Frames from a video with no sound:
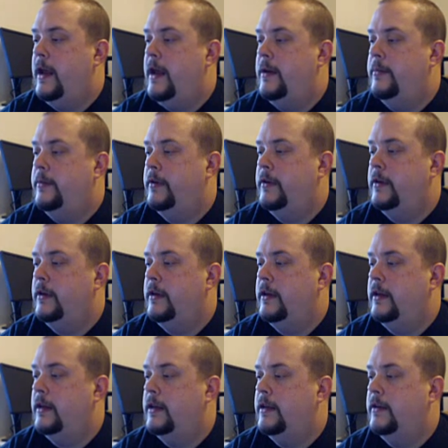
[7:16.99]

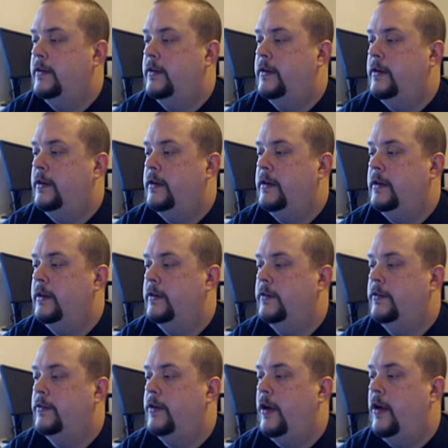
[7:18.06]
apt-get
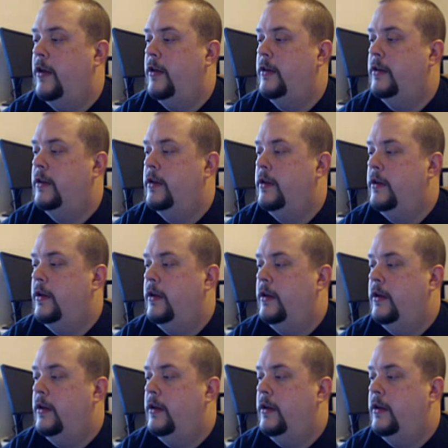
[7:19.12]
install